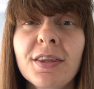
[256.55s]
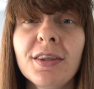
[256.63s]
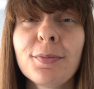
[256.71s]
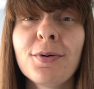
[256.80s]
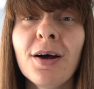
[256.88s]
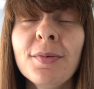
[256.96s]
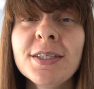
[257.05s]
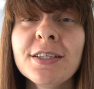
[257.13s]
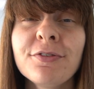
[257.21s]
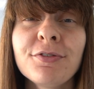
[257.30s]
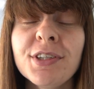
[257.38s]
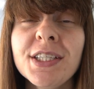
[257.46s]
The promise
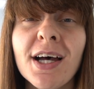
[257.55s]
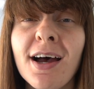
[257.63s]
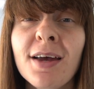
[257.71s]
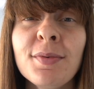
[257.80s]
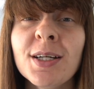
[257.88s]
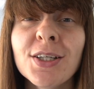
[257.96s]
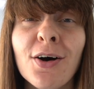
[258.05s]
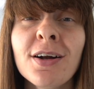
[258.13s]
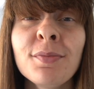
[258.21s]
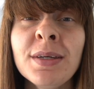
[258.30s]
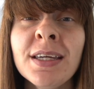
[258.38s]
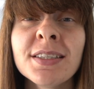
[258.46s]
of free time and
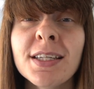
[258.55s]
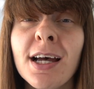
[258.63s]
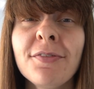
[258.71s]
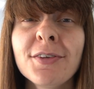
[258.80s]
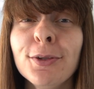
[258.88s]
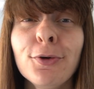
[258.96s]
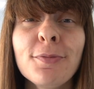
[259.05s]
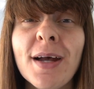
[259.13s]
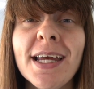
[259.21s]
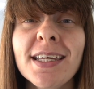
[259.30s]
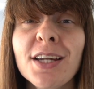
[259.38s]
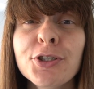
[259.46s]
autonomy is enough to lure my
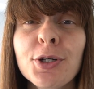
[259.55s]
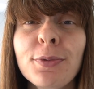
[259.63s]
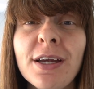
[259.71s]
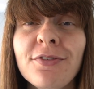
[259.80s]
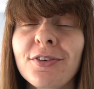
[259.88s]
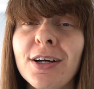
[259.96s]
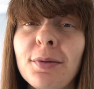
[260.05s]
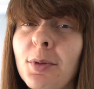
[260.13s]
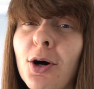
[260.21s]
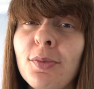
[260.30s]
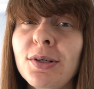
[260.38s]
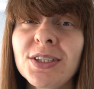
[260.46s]
attention away from
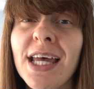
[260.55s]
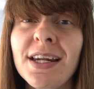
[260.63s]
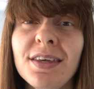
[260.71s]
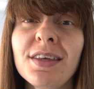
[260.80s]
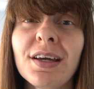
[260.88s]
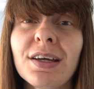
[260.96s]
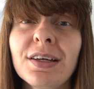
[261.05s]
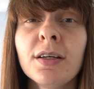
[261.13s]
almost anything.